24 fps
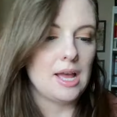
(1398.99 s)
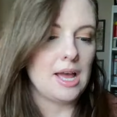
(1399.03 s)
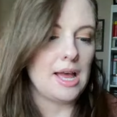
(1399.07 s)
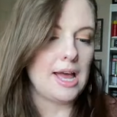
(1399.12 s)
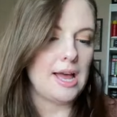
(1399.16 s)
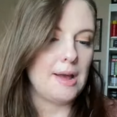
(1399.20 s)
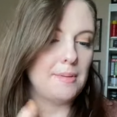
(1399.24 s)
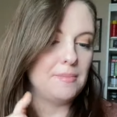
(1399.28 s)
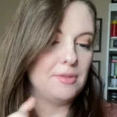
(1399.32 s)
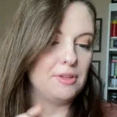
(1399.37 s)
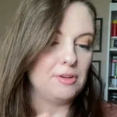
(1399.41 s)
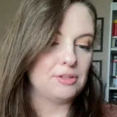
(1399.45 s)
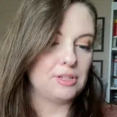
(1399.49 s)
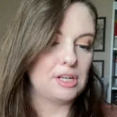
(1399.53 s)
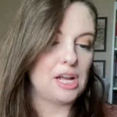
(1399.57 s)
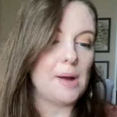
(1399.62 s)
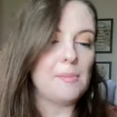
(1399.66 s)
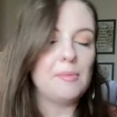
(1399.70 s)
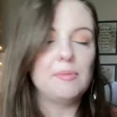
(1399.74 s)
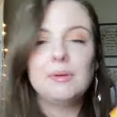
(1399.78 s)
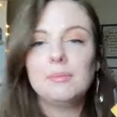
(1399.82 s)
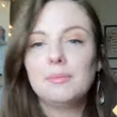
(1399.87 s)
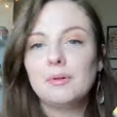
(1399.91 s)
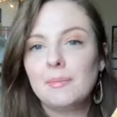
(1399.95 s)
Um, there's a
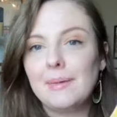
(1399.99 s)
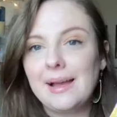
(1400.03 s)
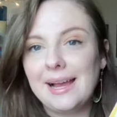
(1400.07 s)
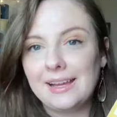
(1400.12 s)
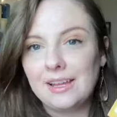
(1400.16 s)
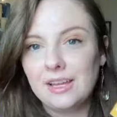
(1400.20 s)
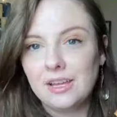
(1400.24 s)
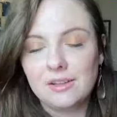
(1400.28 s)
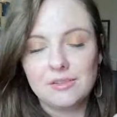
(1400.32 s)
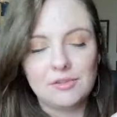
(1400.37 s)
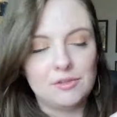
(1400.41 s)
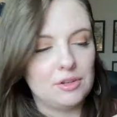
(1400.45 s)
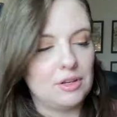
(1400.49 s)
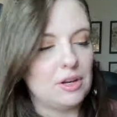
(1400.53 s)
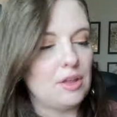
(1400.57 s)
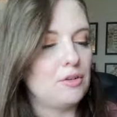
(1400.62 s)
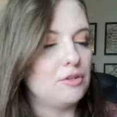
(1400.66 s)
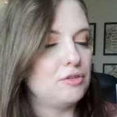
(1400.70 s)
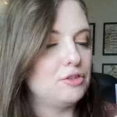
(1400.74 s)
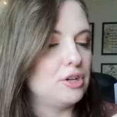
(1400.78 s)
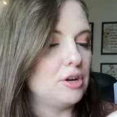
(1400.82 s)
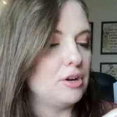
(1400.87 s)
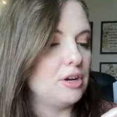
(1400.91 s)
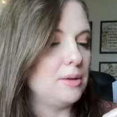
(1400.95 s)
couple people back here. There's
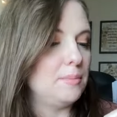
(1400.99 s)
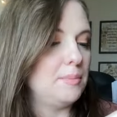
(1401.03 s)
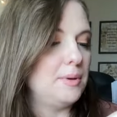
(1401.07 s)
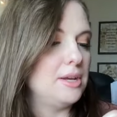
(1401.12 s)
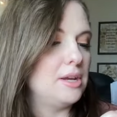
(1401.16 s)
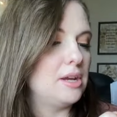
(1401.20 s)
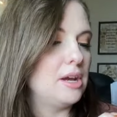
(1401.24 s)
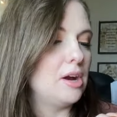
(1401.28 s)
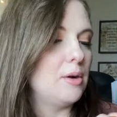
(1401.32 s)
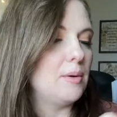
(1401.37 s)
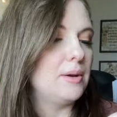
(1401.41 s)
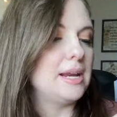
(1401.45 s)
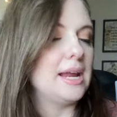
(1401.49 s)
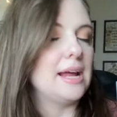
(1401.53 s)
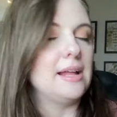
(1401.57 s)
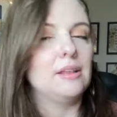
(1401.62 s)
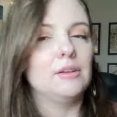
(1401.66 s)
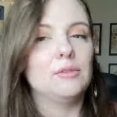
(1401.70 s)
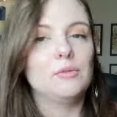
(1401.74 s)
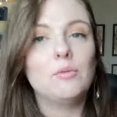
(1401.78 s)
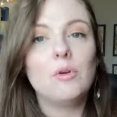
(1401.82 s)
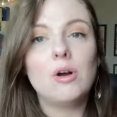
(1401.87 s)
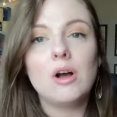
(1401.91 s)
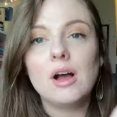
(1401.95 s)
another Jodi Pico and
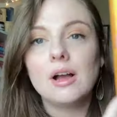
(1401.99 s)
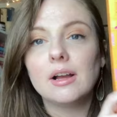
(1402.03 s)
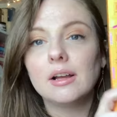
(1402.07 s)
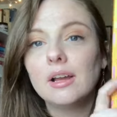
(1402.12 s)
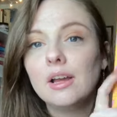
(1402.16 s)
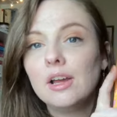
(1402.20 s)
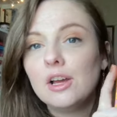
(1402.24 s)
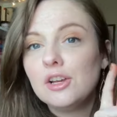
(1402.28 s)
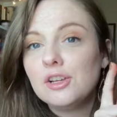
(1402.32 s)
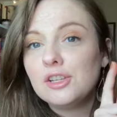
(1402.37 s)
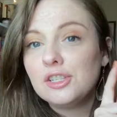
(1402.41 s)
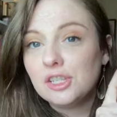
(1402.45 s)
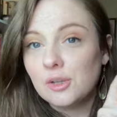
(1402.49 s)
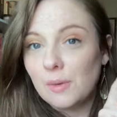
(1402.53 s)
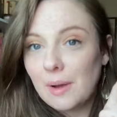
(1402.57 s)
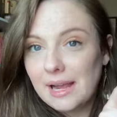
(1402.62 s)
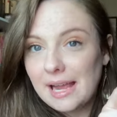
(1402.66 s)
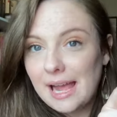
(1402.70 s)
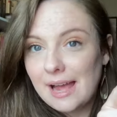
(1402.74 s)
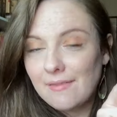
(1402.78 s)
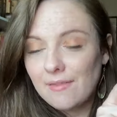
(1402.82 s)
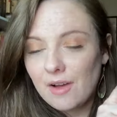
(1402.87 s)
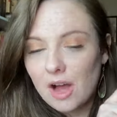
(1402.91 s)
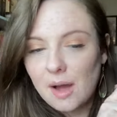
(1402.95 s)
Helen Wong, so I
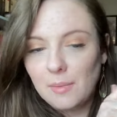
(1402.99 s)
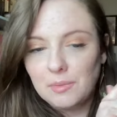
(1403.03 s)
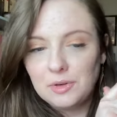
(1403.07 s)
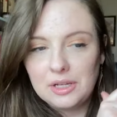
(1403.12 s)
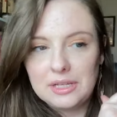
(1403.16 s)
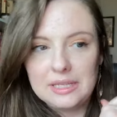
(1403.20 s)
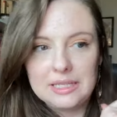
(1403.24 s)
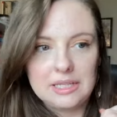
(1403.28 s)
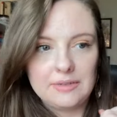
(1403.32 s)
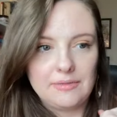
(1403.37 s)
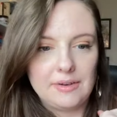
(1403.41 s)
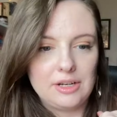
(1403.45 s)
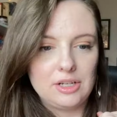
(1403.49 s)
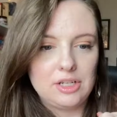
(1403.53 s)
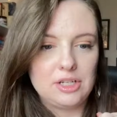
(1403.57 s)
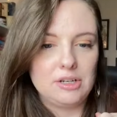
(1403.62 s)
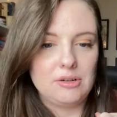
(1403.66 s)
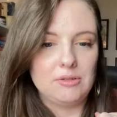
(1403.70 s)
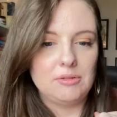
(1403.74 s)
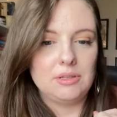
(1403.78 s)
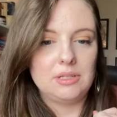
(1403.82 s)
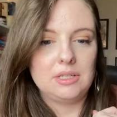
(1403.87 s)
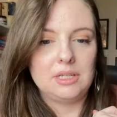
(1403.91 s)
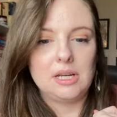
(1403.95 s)
have options if I
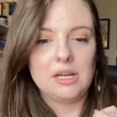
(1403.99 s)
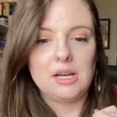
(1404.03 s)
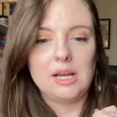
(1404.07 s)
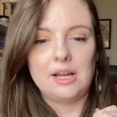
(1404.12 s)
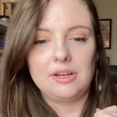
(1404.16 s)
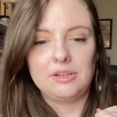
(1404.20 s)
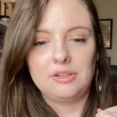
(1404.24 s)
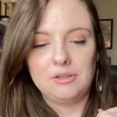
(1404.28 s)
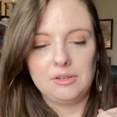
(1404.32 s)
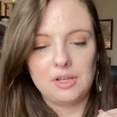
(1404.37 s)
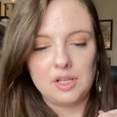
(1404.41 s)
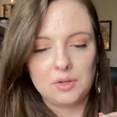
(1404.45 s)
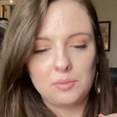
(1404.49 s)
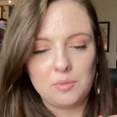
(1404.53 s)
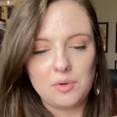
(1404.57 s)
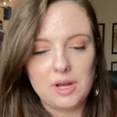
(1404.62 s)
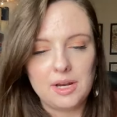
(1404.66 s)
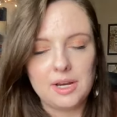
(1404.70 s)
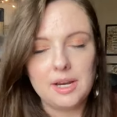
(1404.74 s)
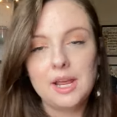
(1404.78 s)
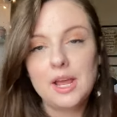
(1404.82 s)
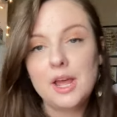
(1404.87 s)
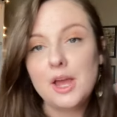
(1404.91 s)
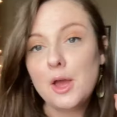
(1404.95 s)
choose to not do this
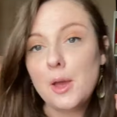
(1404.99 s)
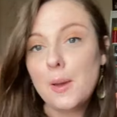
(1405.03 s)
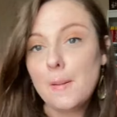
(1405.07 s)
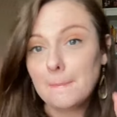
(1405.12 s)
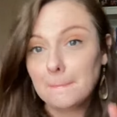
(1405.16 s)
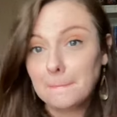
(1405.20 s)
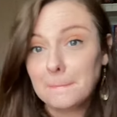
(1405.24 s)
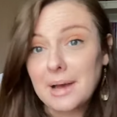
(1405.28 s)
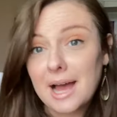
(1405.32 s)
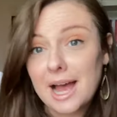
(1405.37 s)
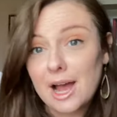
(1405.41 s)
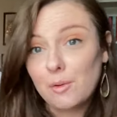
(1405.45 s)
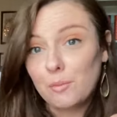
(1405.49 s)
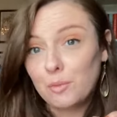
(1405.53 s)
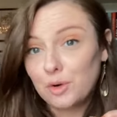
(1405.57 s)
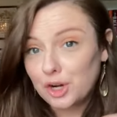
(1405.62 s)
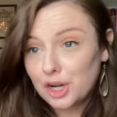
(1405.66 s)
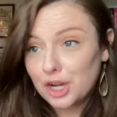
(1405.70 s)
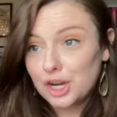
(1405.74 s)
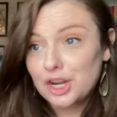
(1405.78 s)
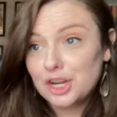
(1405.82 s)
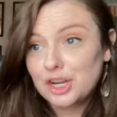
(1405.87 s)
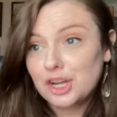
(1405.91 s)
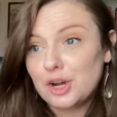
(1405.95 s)
one, but we're
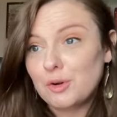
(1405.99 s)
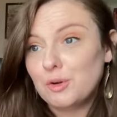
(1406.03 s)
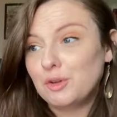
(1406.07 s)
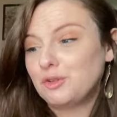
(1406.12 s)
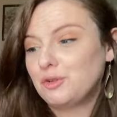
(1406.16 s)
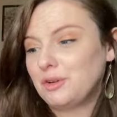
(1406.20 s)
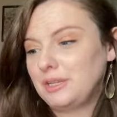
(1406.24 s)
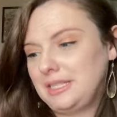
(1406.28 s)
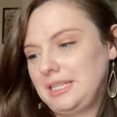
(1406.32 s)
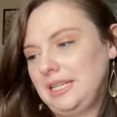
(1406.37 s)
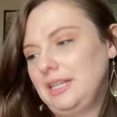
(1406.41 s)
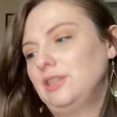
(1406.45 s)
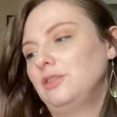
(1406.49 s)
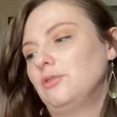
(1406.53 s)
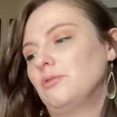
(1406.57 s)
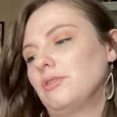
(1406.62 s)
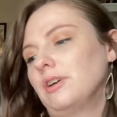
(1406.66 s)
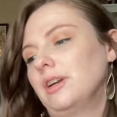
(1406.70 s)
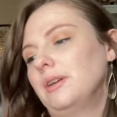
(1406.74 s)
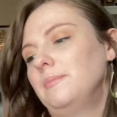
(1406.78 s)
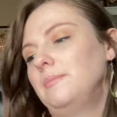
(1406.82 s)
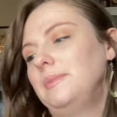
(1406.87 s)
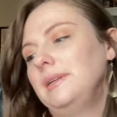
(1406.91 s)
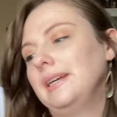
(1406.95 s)
going to go with Christina
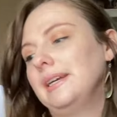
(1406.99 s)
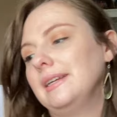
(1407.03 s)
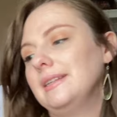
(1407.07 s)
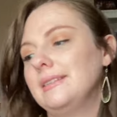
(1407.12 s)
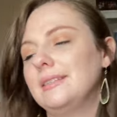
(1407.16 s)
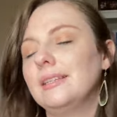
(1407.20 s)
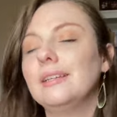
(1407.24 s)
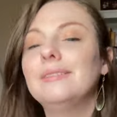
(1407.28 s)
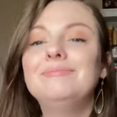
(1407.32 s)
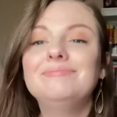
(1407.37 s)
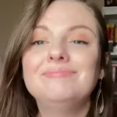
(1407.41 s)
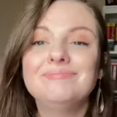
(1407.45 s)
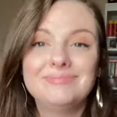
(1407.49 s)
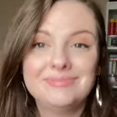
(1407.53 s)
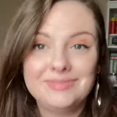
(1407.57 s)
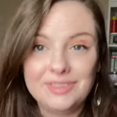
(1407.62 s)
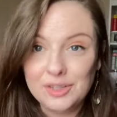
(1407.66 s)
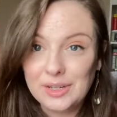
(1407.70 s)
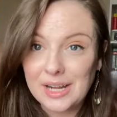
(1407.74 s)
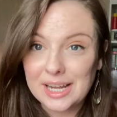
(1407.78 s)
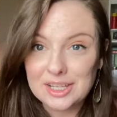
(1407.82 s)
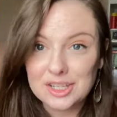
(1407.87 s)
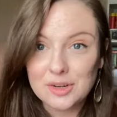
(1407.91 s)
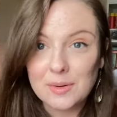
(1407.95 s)
Lauren because
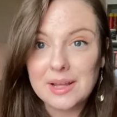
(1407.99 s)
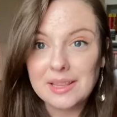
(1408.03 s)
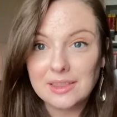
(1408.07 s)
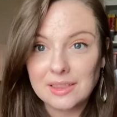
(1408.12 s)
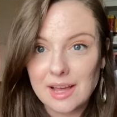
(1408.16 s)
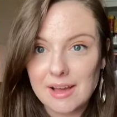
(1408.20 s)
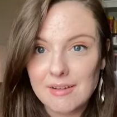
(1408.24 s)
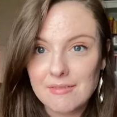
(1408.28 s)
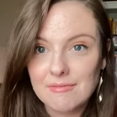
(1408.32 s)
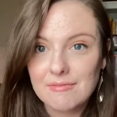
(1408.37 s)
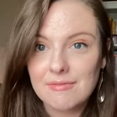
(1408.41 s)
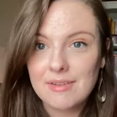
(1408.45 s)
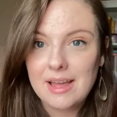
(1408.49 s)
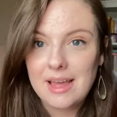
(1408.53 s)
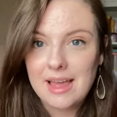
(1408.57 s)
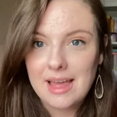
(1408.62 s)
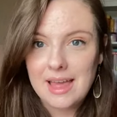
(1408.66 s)
you guys know I love